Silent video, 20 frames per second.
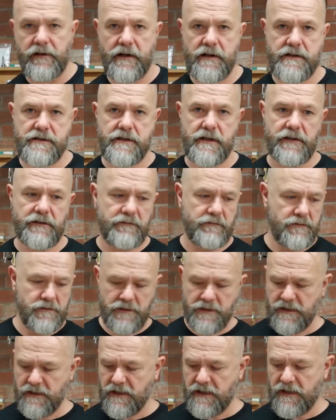your next cut.
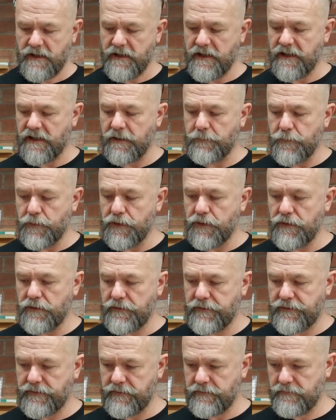That'll
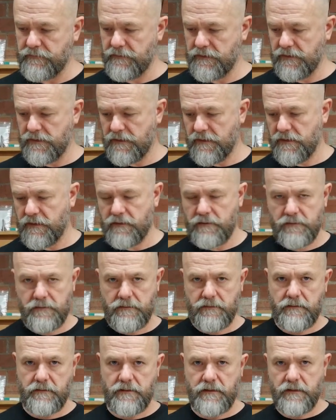move
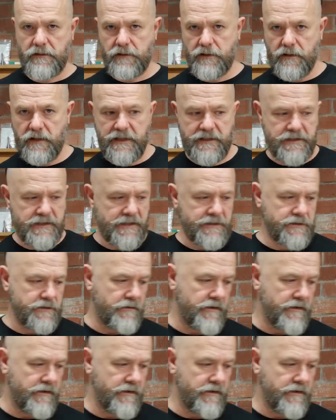your lid that